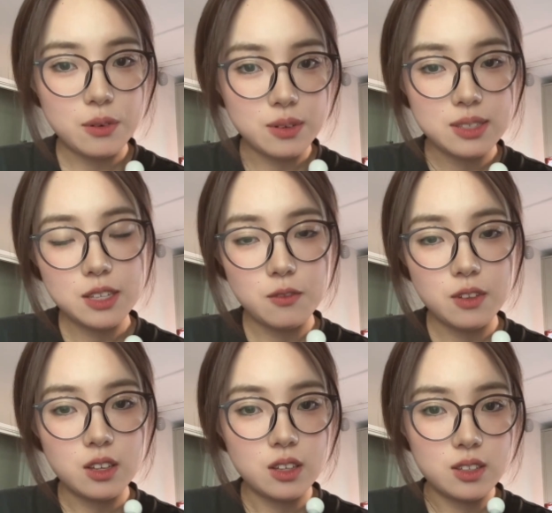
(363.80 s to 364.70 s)
receive
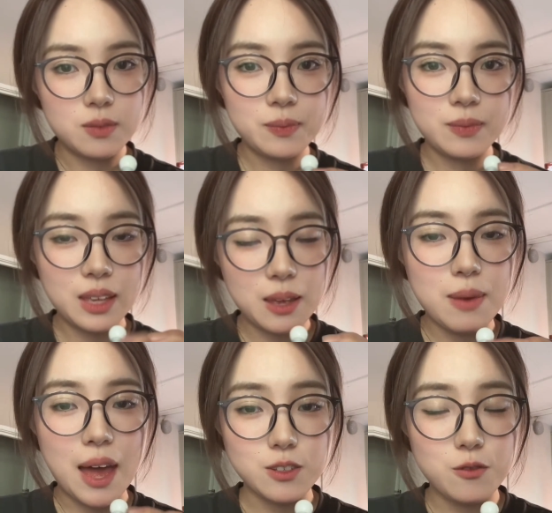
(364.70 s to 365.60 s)

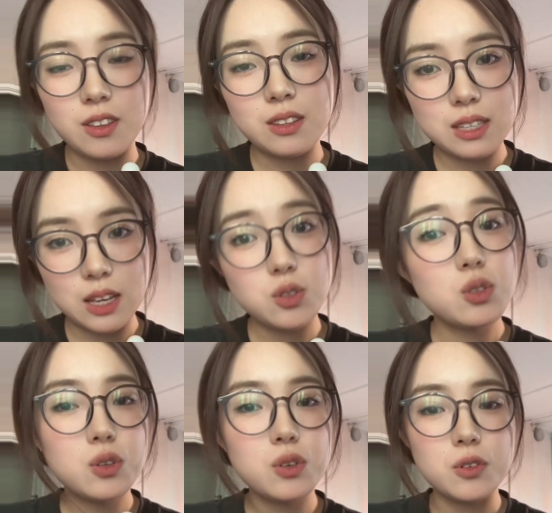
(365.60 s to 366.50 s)
impact from the
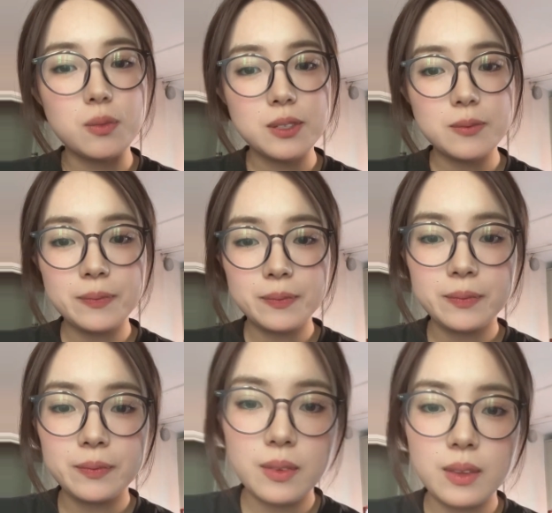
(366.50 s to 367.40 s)
CH2 groups.
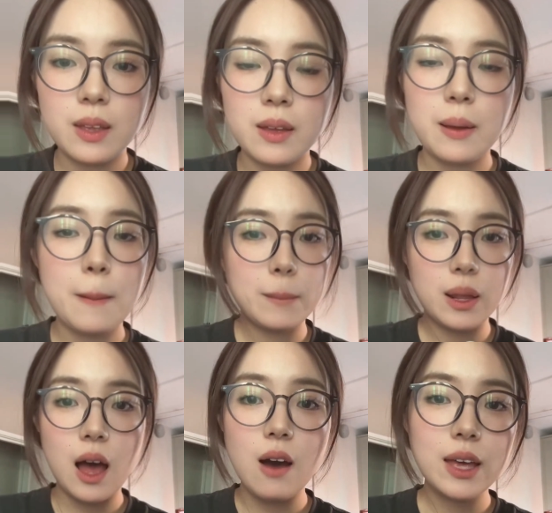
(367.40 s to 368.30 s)
But
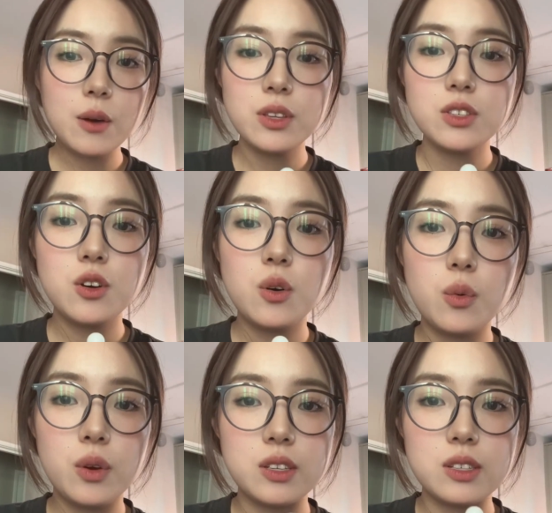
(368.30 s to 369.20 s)
how can we deal
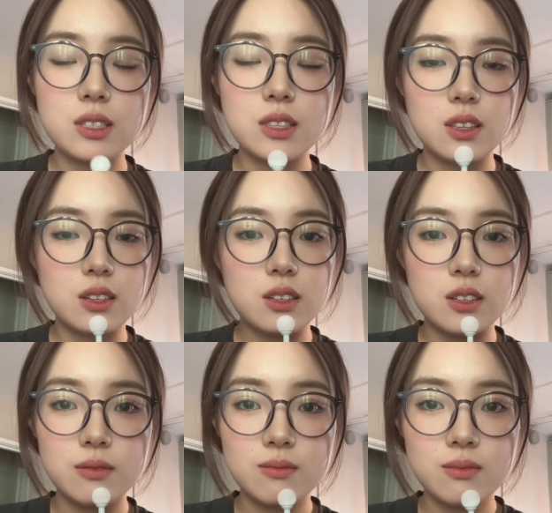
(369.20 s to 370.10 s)
with
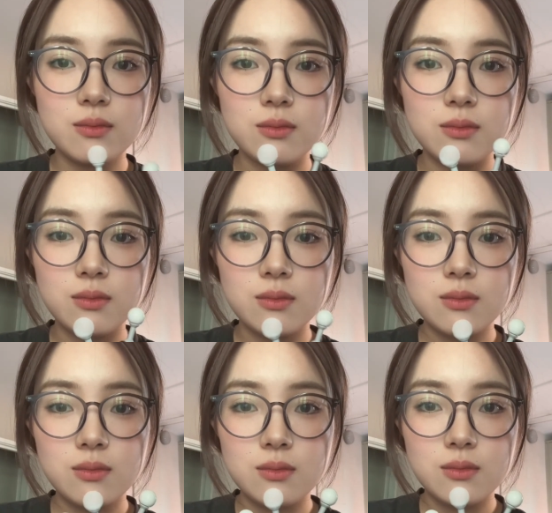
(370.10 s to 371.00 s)
the
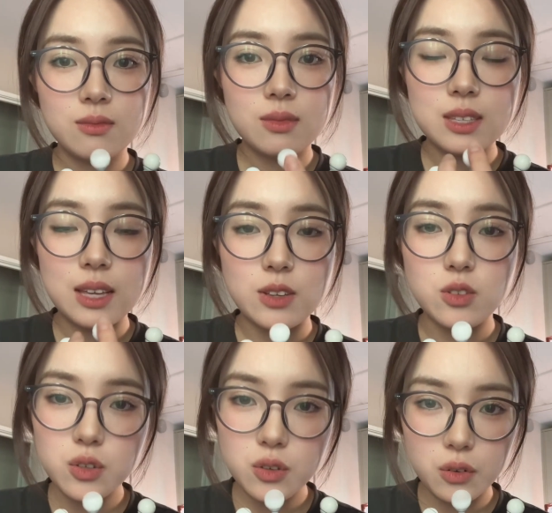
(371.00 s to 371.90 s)

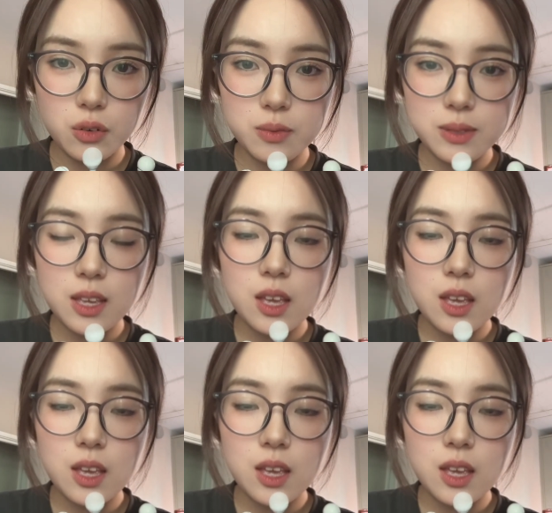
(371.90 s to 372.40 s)
CH2 groups?